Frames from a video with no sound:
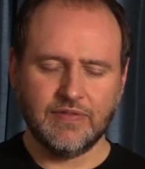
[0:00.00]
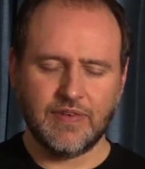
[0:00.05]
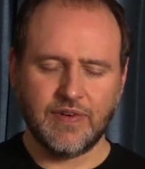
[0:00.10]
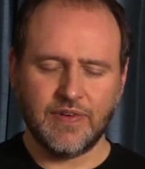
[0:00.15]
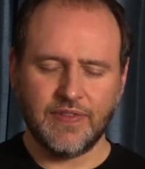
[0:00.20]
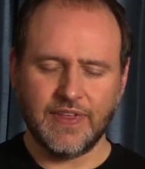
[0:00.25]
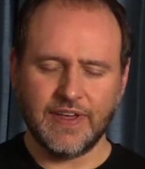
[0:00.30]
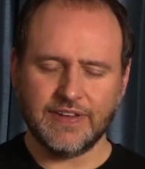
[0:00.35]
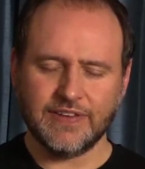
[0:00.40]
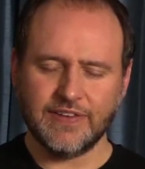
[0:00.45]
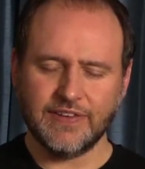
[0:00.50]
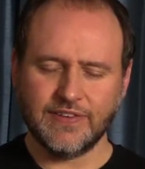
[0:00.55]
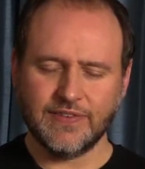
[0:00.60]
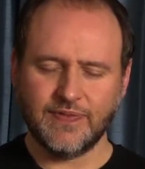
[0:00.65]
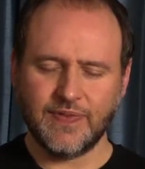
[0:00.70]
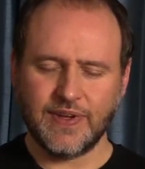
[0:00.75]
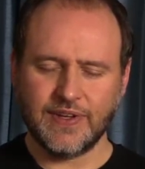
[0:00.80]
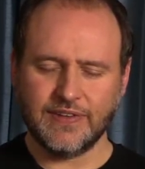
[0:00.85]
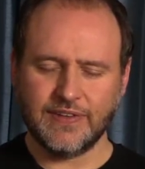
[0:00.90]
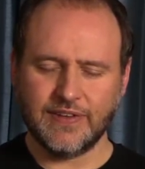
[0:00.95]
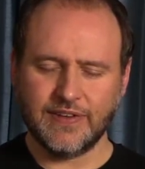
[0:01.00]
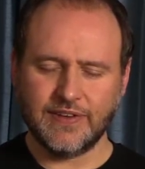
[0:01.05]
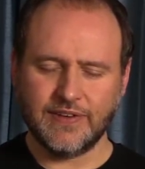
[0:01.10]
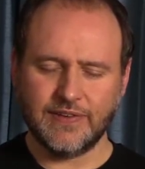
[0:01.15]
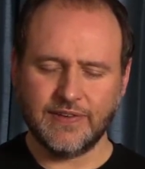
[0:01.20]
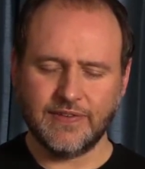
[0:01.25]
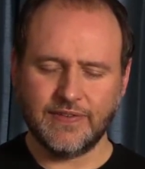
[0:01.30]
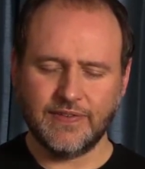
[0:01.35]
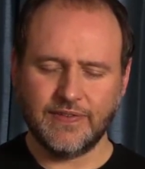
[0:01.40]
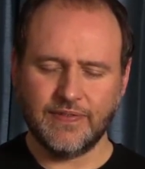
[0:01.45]
We would like to speak to
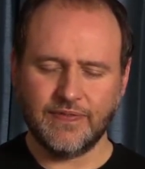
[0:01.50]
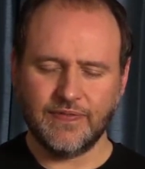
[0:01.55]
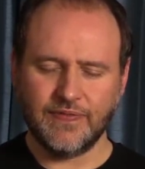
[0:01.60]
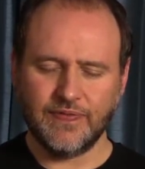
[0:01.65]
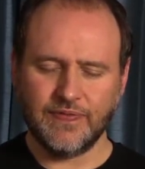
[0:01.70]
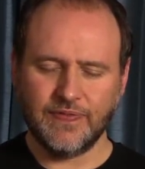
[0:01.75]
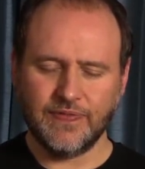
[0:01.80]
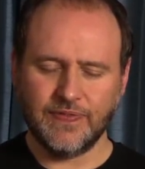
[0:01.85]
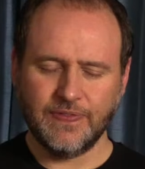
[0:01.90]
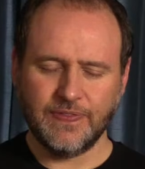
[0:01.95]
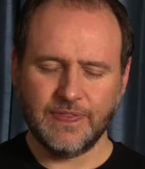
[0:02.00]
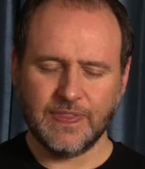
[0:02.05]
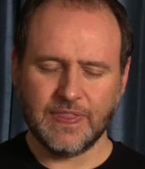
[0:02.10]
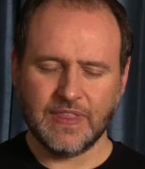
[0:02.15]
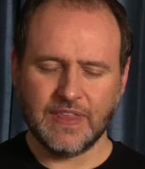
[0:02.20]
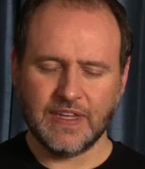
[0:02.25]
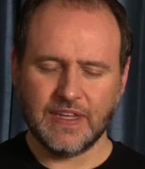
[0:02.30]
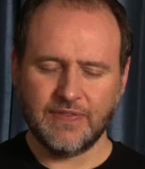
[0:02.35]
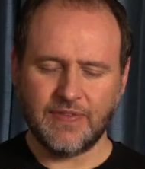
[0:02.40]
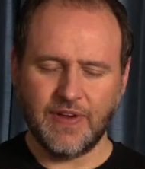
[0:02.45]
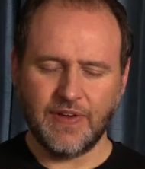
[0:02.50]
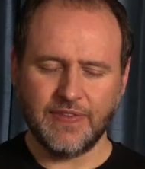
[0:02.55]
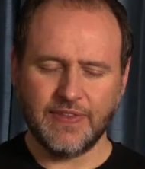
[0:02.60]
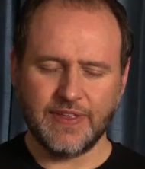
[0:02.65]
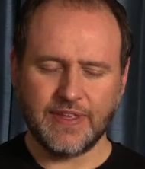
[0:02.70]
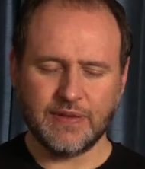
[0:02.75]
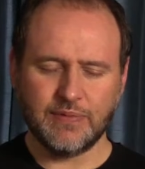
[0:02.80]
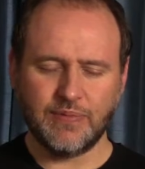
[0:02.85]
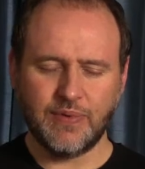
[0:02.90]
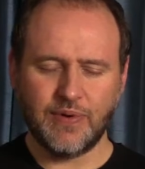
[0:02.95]
you about
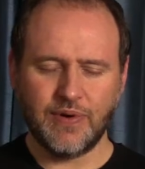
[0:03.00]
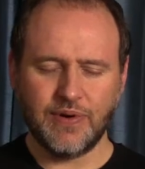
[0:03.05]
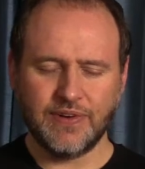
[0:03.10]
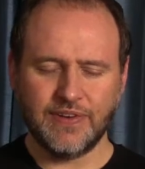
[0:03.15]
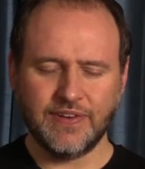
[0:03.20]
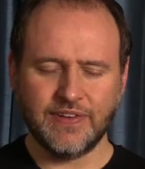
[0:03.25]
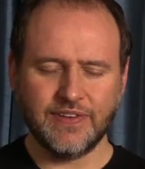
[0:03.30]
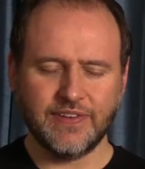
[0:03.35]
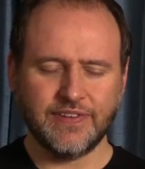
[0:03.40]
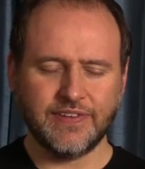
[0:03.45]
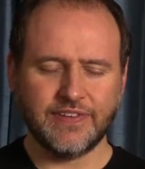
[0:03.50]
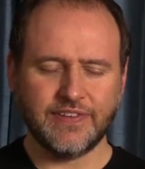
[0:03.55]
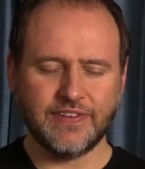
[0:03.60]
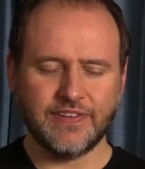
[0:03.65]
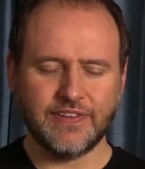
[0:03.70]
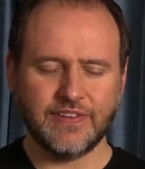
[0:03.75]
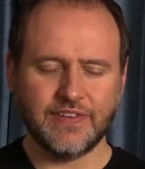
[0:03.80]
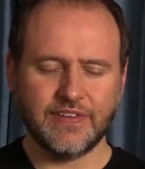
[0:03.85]
the importance